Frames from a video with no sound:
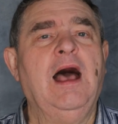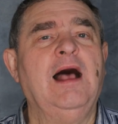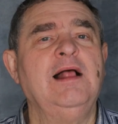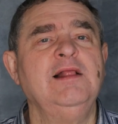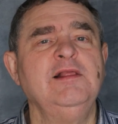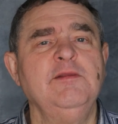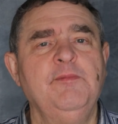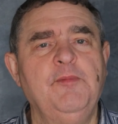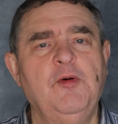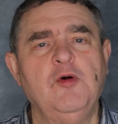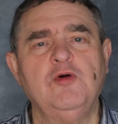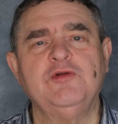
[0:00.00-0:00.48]

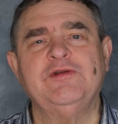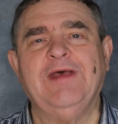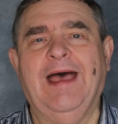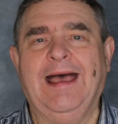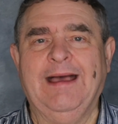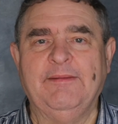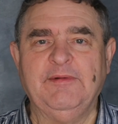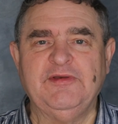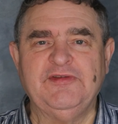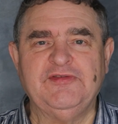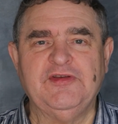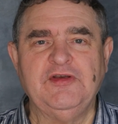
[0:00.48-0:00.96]
I'll put
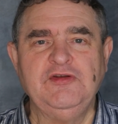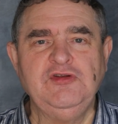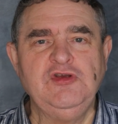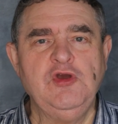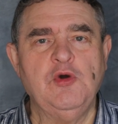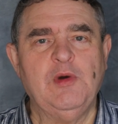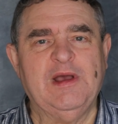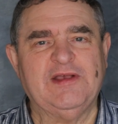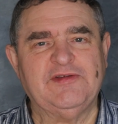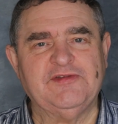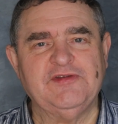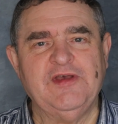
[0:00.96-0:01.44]
Amazon
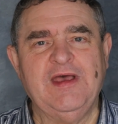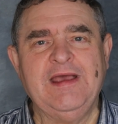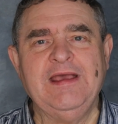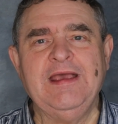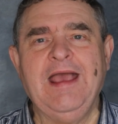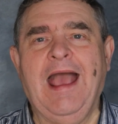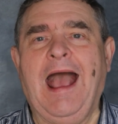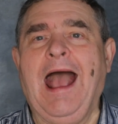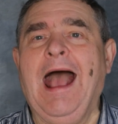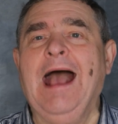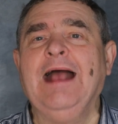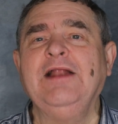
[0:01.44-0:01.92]

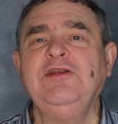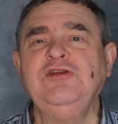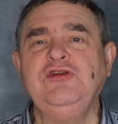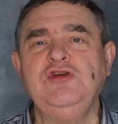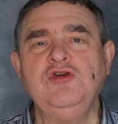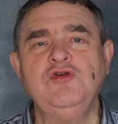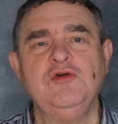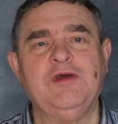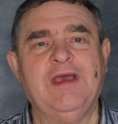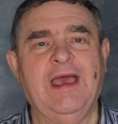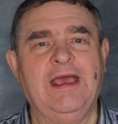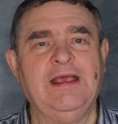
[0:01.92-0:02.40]
USA and
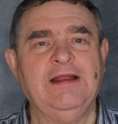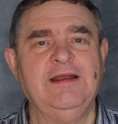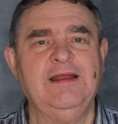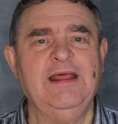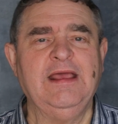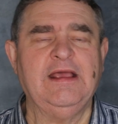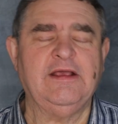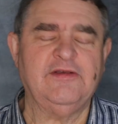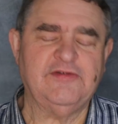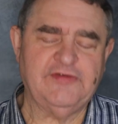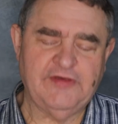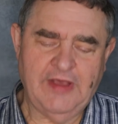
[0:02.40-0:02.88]
UK
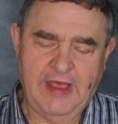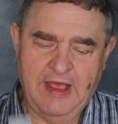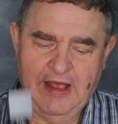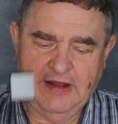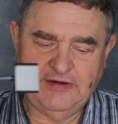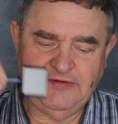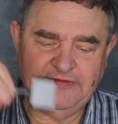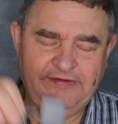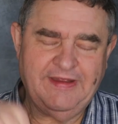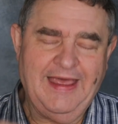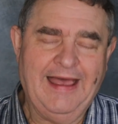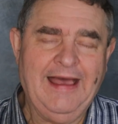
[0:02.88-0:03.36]
links
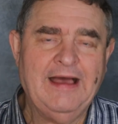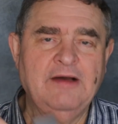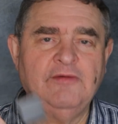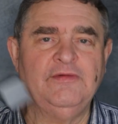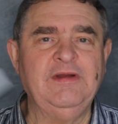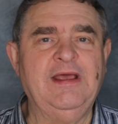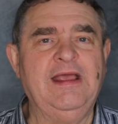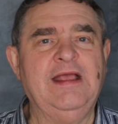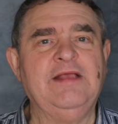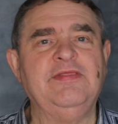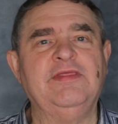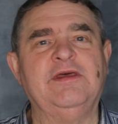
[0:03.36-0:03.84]

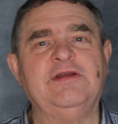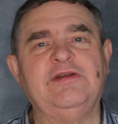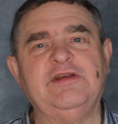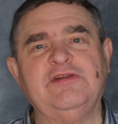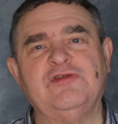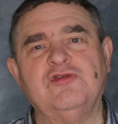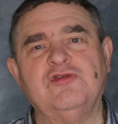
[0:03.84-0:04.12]
down in the